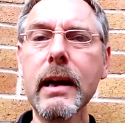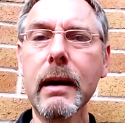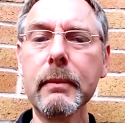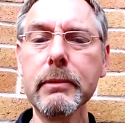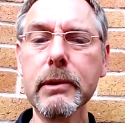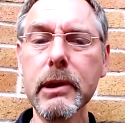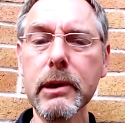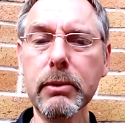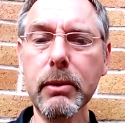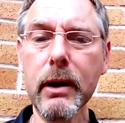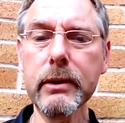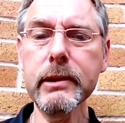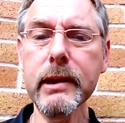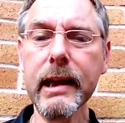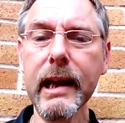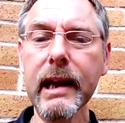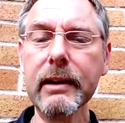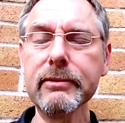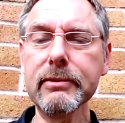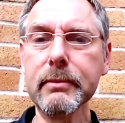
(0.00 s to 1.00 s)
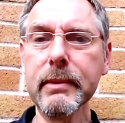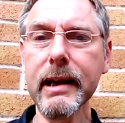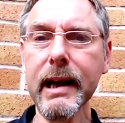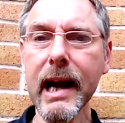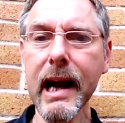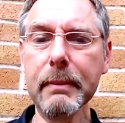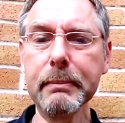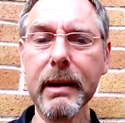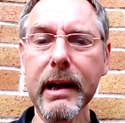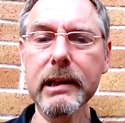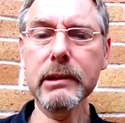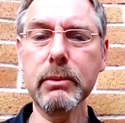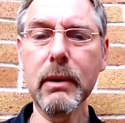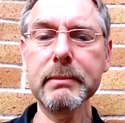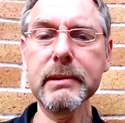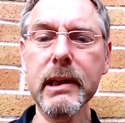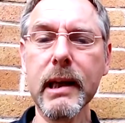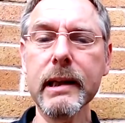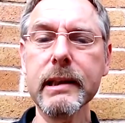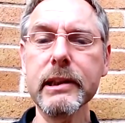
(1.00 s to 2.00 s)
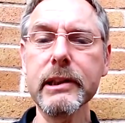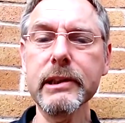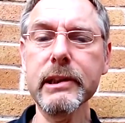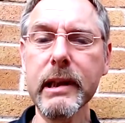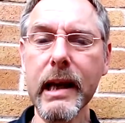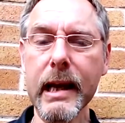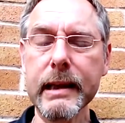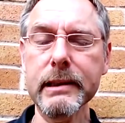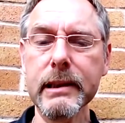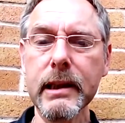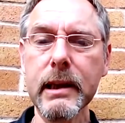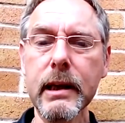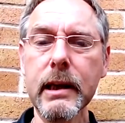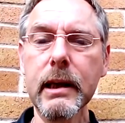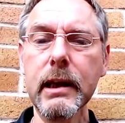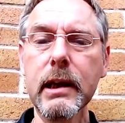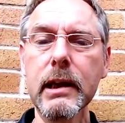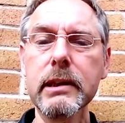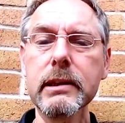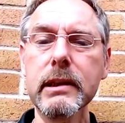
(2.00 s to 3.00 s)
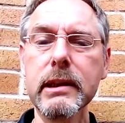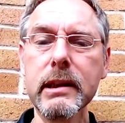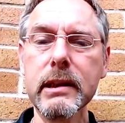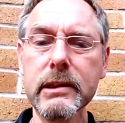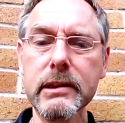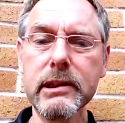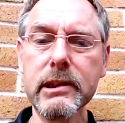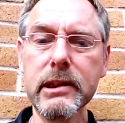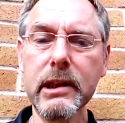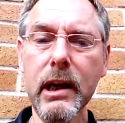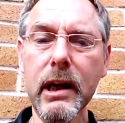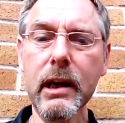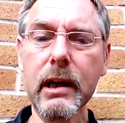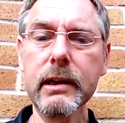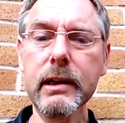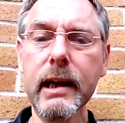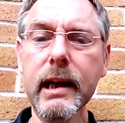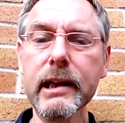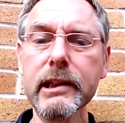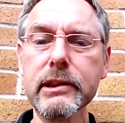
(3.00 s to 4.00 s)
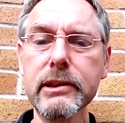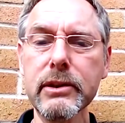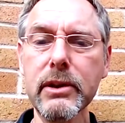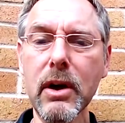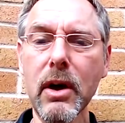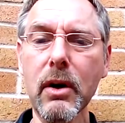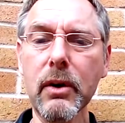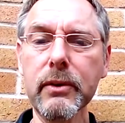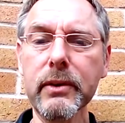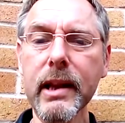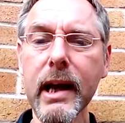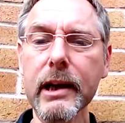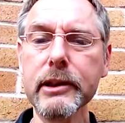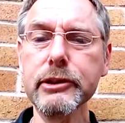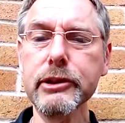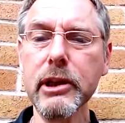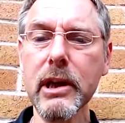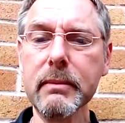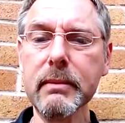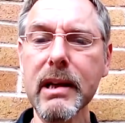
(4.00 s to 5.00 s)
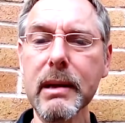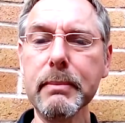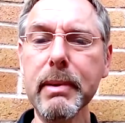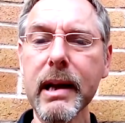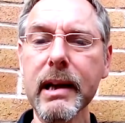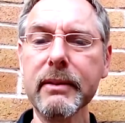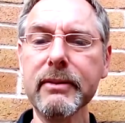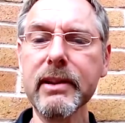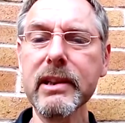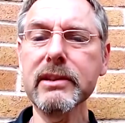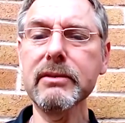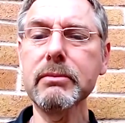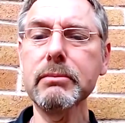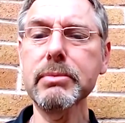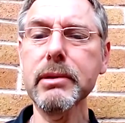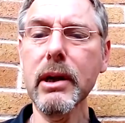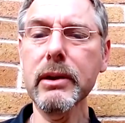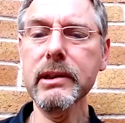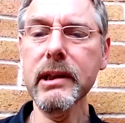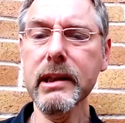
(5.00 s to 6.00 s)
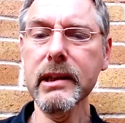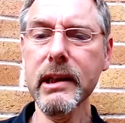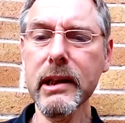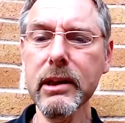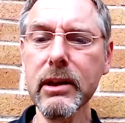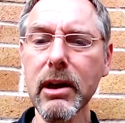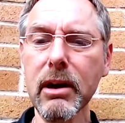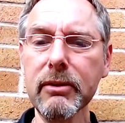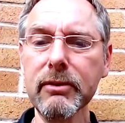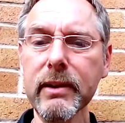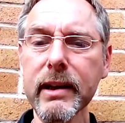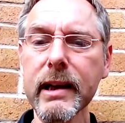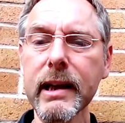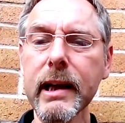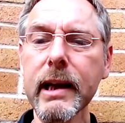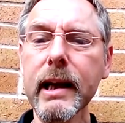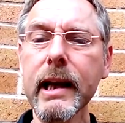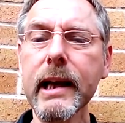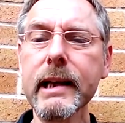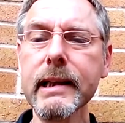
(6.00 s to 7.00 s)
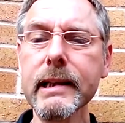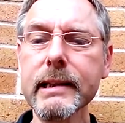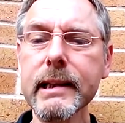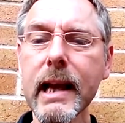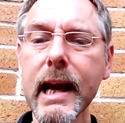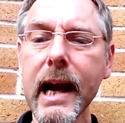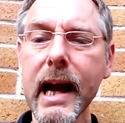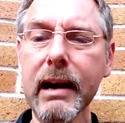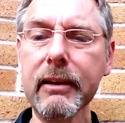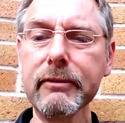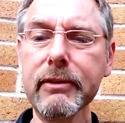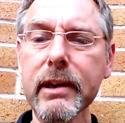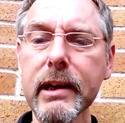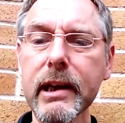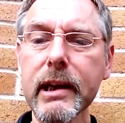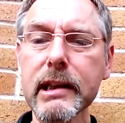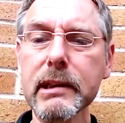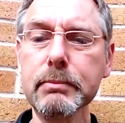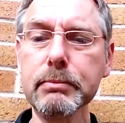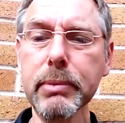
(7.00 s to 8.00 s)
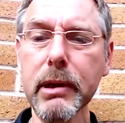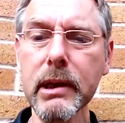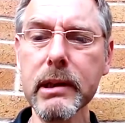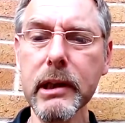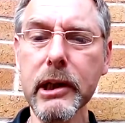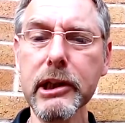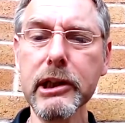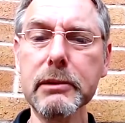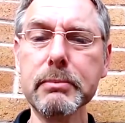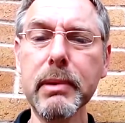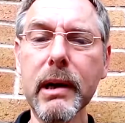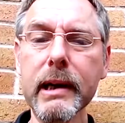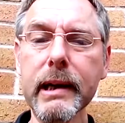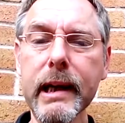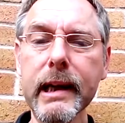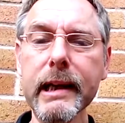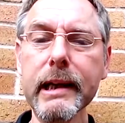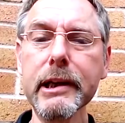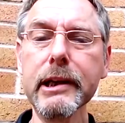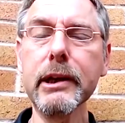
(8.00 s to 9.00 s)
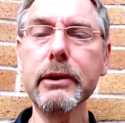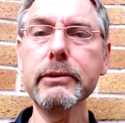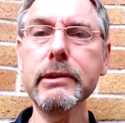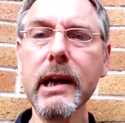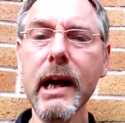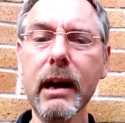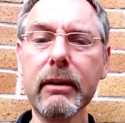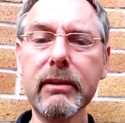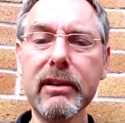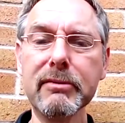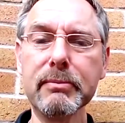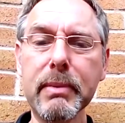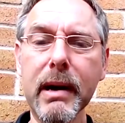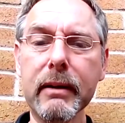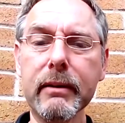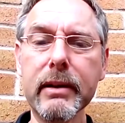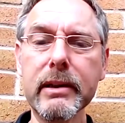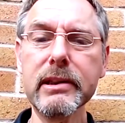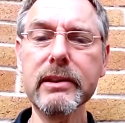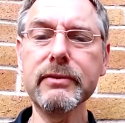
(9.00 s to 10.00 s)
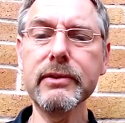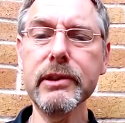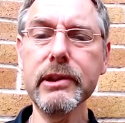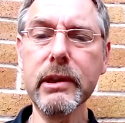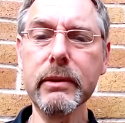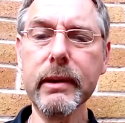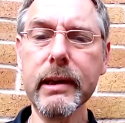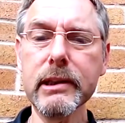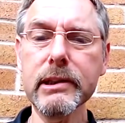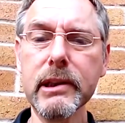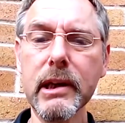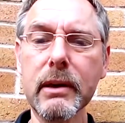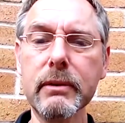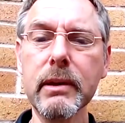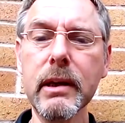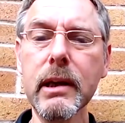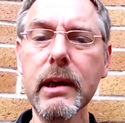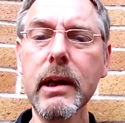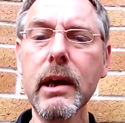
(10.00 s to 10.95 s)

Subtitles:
Now, I'm quoting here from a CapEx website that says, the concern is not that Germany benefits from processing coffee, it is that Africa is punished by EU tariff barriers for doing so.